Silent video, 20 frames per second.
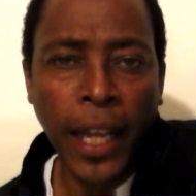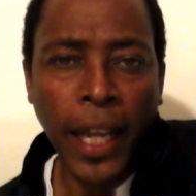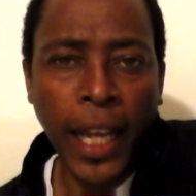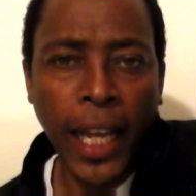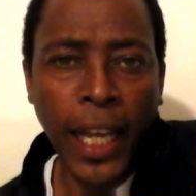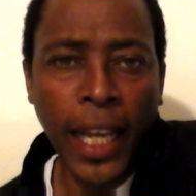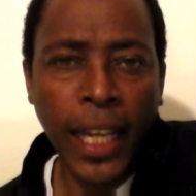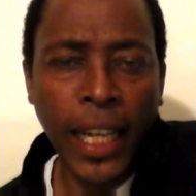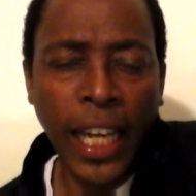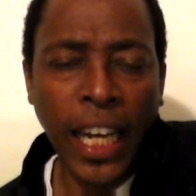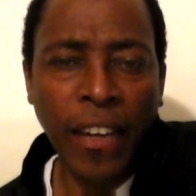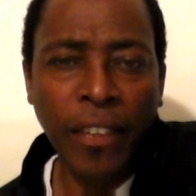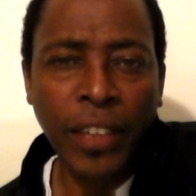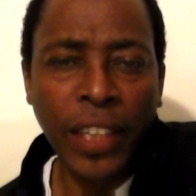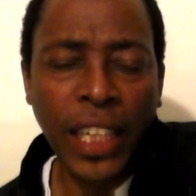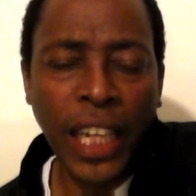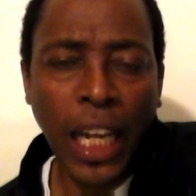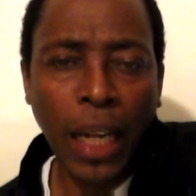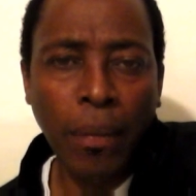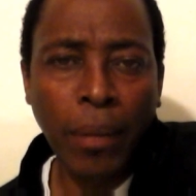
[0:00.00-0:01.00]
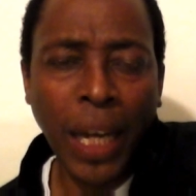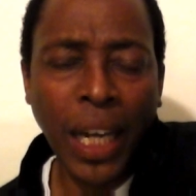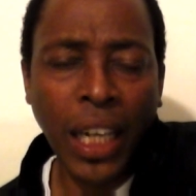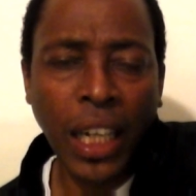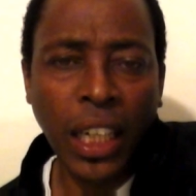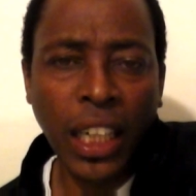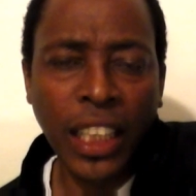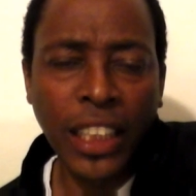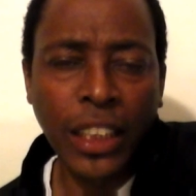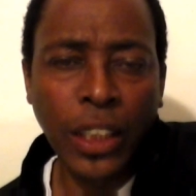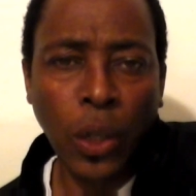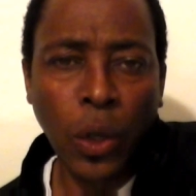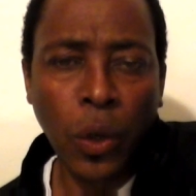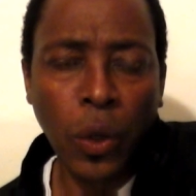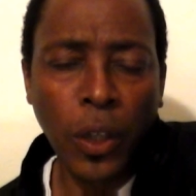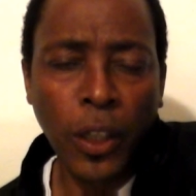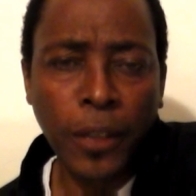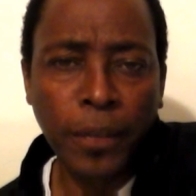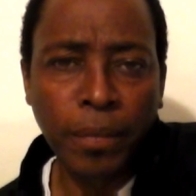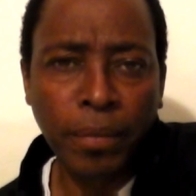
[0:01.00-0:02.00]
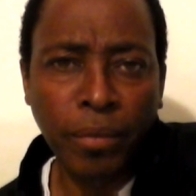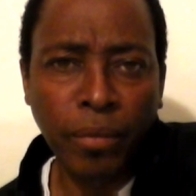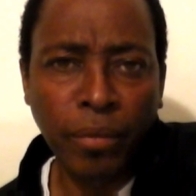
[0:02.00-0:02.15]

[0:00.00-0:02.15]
And every name I clicked on,